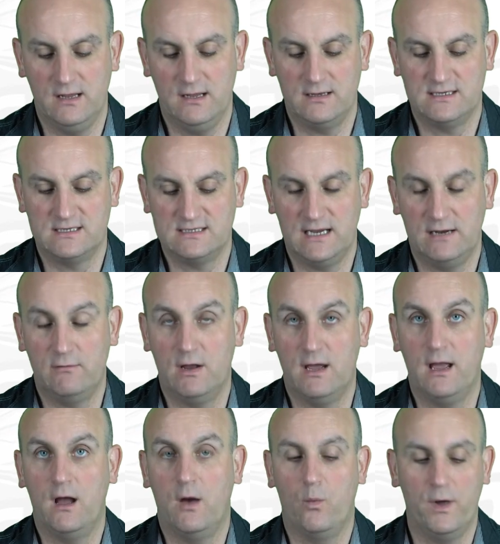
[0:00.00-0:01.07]
it to say,
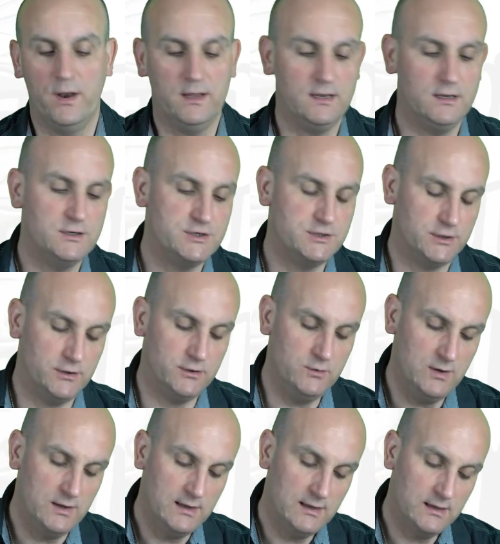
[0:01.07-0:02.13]
right, what I'm going to
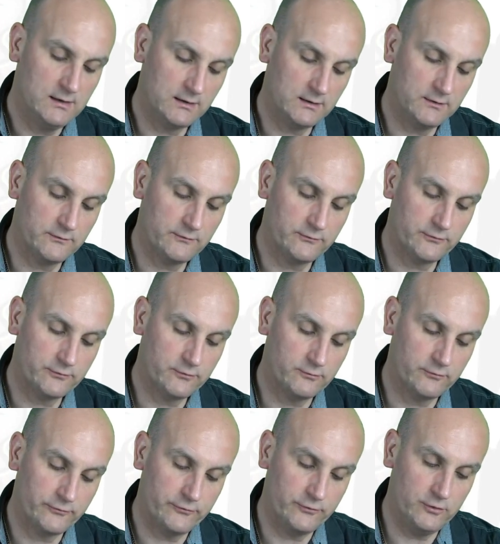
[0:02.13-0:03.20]
do, and I'm going to
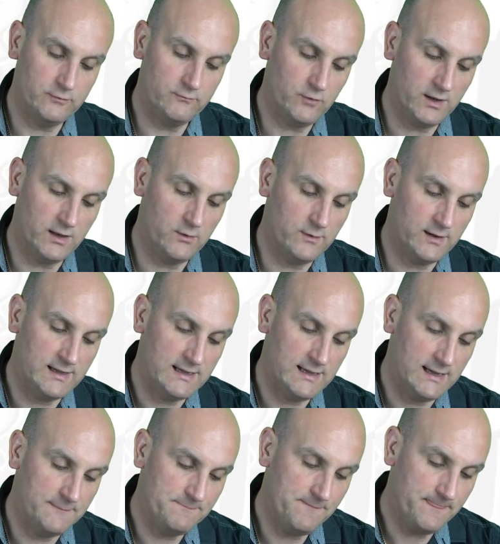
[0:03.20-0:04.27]
zoom right the way
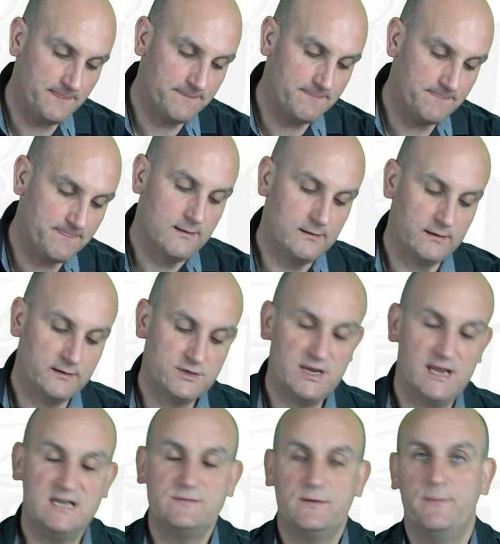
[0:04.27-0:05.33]
in, I'm going to
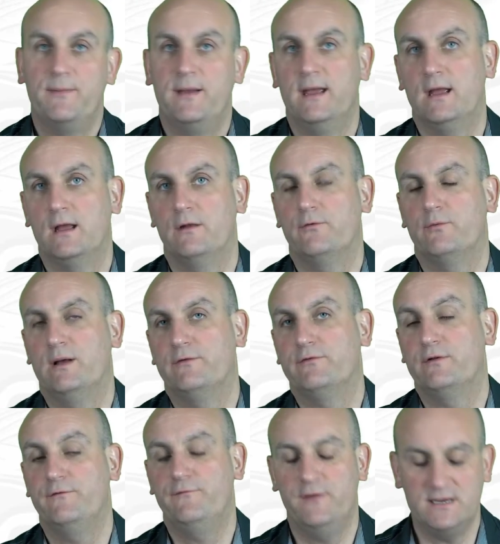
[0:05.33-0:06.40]
change my pen colour as well.
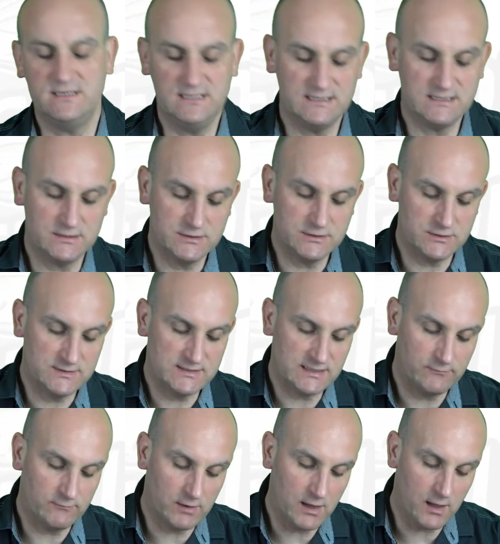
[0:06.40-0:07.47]
So the first thing it's going to do is
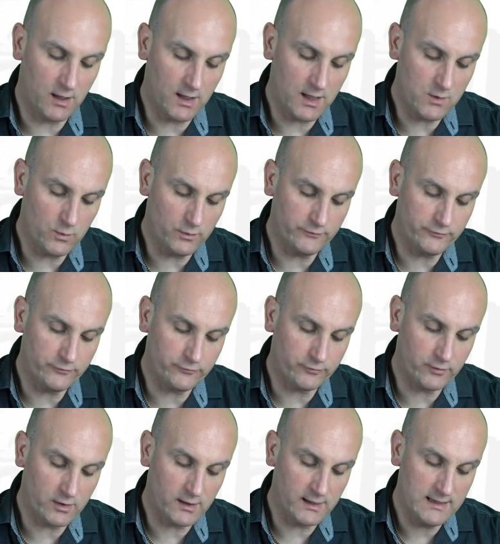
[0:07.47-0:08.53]
say, right, I want to
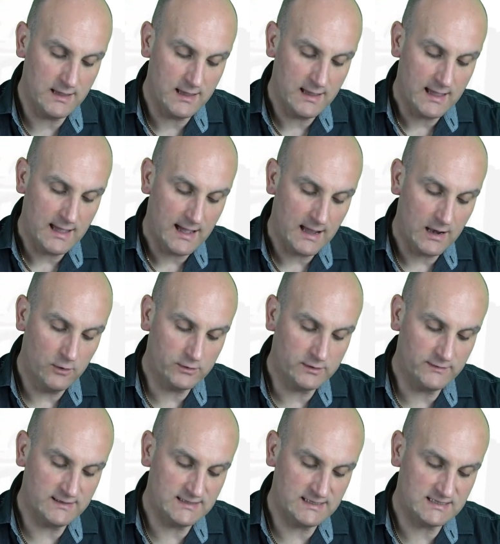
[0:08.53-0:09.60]
try and look
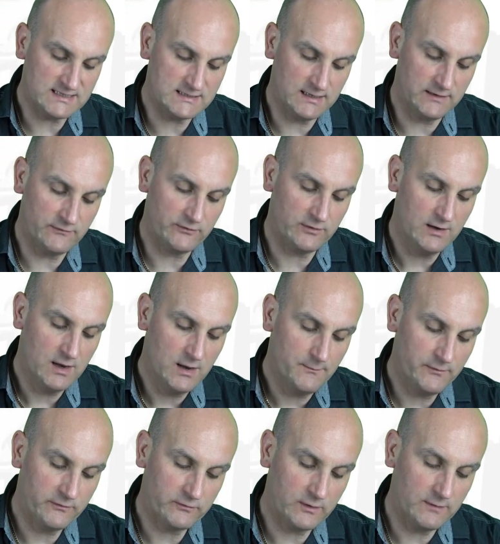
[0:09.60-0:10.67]
at the distance
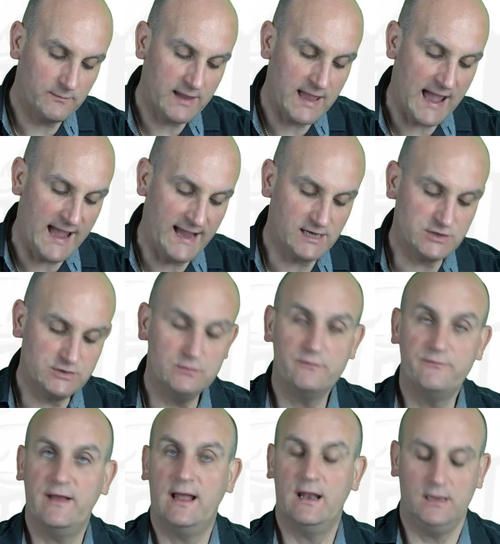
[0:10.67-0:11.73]
between my actual
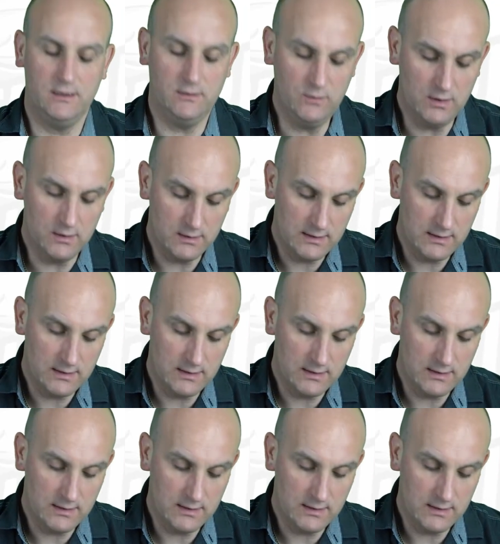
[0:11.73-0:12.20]
value